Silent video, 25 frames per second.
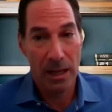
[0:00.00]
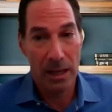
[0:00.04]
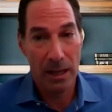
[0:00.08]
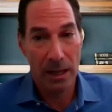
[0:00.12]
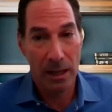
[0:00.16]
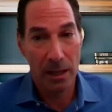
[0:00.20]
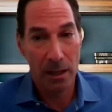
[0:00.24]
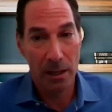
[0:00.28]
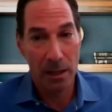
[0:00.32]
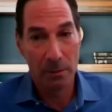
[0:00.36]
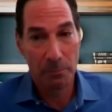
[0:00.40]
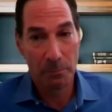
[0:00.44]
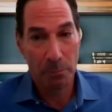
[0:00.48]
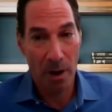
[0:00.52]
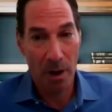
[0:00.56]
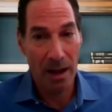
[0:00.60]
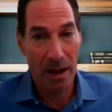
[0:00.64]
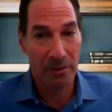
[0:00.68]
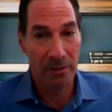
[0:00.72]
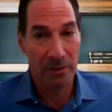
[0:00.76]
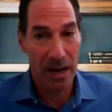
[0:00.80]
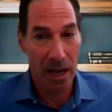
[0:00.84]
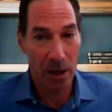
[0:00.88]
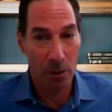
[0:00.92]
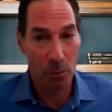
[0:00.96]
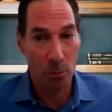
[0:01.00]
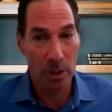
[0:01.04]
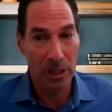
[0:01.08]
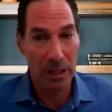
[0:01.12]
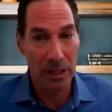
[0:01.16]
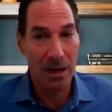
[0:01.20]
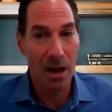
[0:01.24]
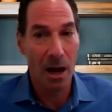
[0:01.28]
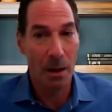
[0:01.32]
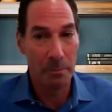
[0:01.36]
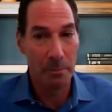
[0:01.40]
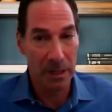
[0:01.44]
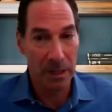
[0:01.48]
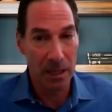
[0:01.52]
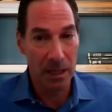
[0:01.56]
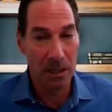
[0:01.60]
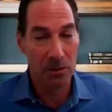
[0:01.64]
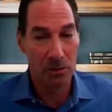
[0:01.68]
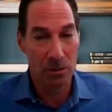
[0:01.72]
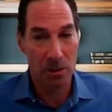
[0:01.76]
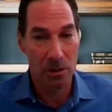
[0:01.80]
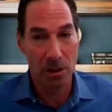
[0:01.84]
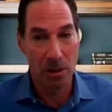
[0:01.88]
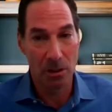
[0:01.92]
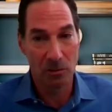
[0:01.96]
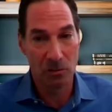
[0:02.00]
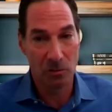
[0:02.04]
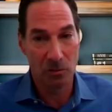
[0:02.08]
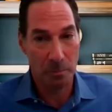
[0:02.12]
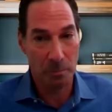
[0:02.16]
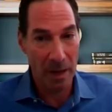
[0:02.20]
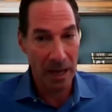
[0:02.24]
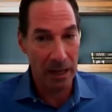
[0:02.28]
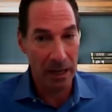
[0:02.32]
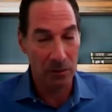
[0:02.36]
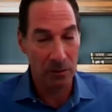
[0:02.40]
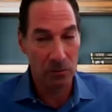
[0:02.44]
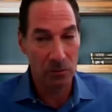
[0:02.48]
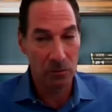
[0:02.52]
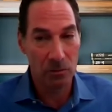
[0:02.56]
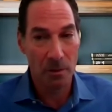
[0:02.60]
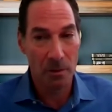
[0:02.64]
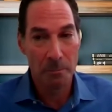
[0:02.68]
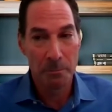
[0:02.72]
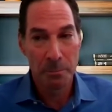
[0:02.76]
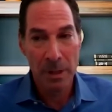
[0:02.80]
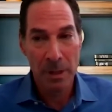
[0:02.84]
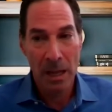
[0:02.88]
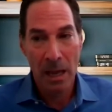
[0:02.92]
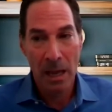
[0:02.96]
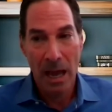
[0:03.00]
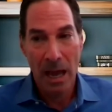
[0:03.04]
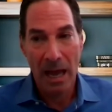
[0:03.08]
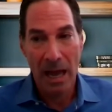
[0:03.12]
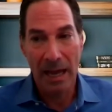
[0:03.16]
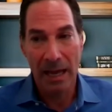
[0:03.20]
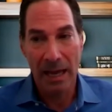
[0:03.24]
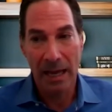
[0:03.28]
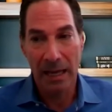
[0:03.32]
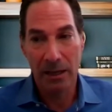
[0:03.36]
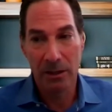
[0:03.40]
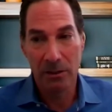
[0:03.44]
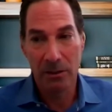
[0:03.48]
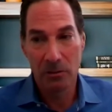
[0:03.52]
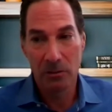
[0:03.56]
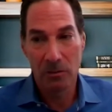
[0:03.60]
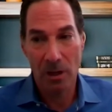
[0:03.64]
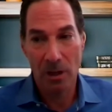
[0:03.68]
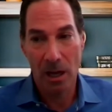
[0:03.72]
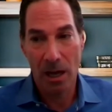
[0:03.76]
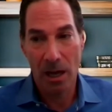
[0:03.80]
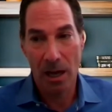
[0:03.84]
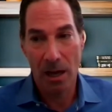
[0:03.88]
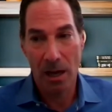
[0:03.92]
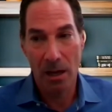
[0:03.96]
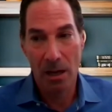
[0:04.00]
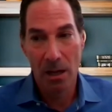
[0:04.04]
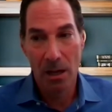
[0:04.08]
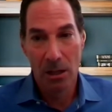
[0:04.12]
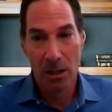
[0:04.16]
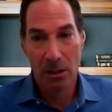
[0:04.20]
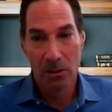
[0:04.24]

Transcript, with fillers: in private equity coming into this space and uh,